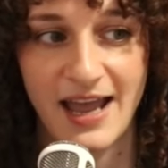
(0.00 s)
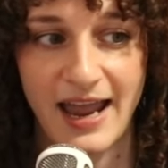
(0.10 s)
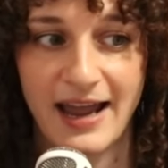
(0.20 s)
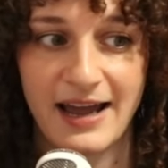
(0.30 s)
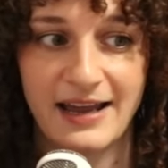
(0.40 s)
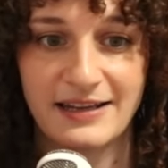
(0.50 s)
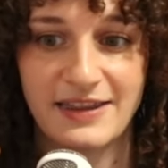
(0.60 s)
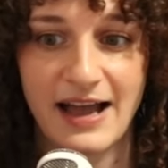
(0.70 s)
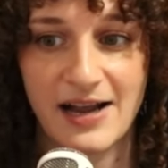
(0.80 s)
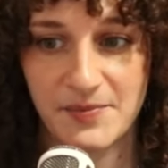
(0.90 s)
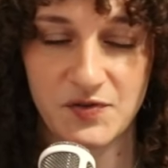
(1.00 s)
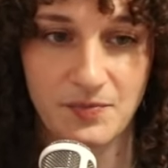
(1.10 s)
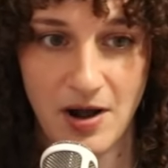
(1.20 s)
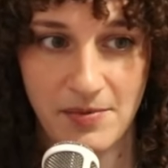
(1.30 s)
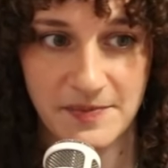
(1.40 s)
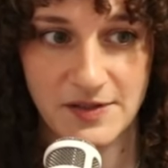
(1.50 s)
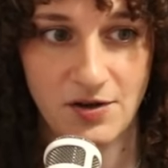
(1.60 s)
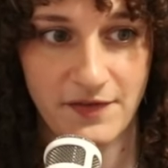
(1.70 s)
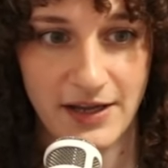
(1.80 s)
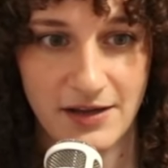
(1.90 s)
And that comes from problem
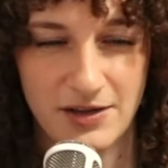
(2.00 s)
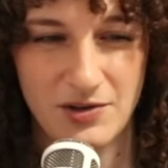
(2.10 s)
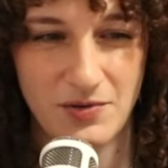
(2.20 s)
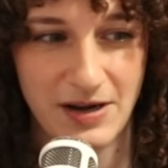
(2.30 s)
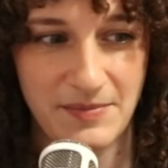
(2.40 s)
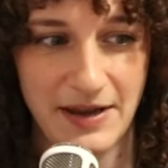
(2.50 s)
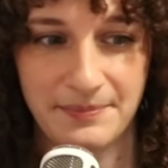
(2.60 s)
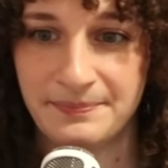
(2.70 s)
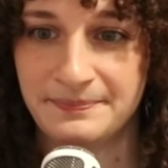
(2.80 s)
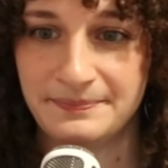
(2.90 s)
solving. You know what I mean?